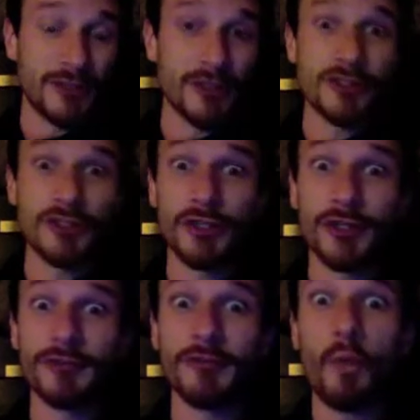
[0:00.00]
to
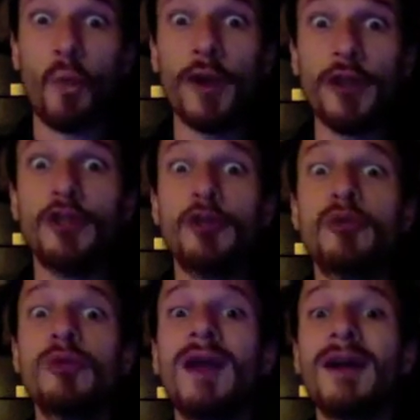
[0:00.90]
serve what
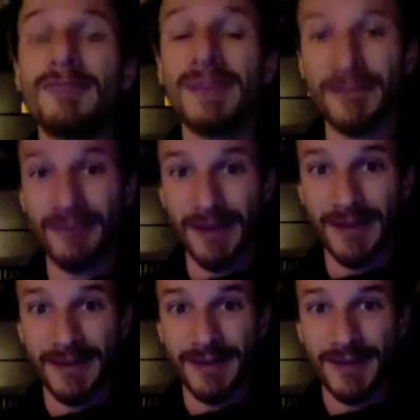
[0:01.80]
you love giving
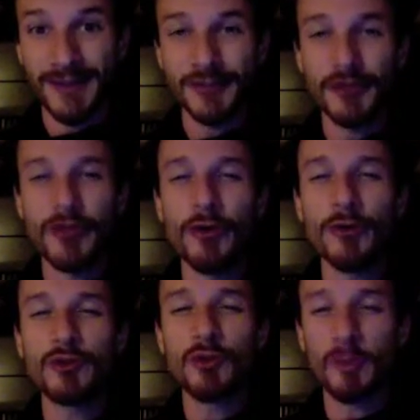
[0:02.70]
to
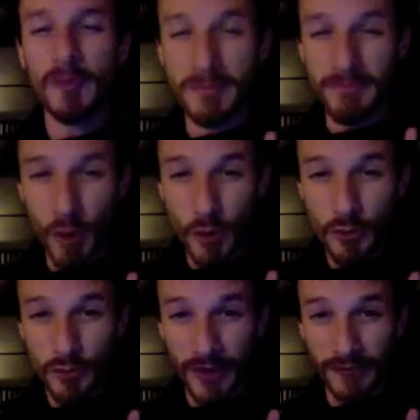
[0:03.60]
those who will be most
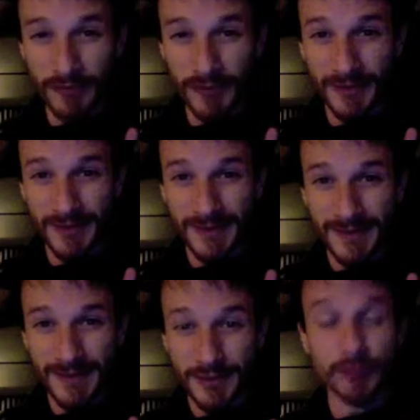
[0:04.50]
grateful
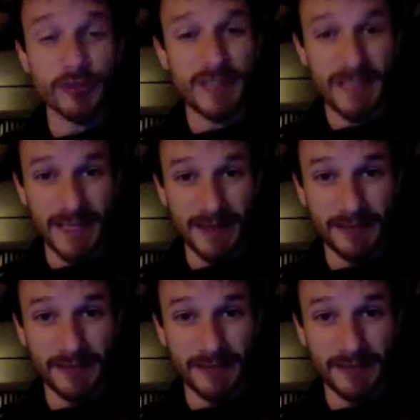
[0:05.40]
to receive.